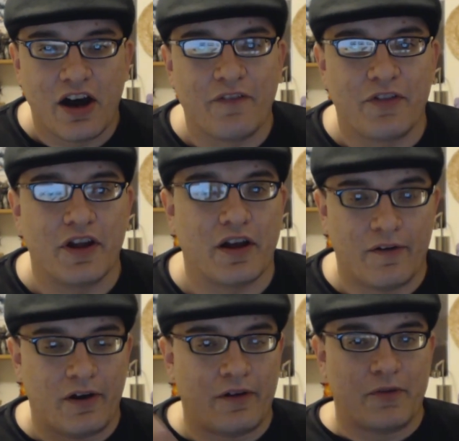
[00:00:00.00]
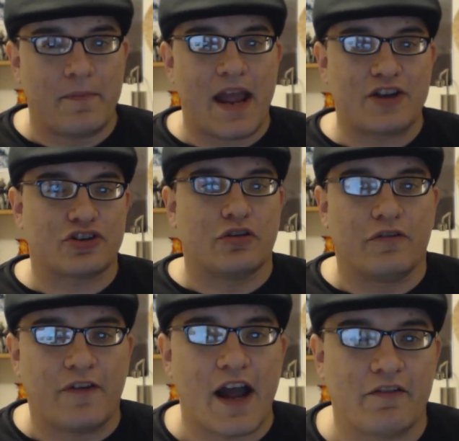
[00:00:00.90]
of the
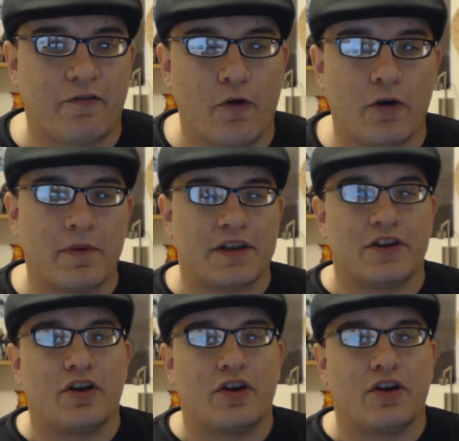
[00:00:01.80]
magical 5 foremen,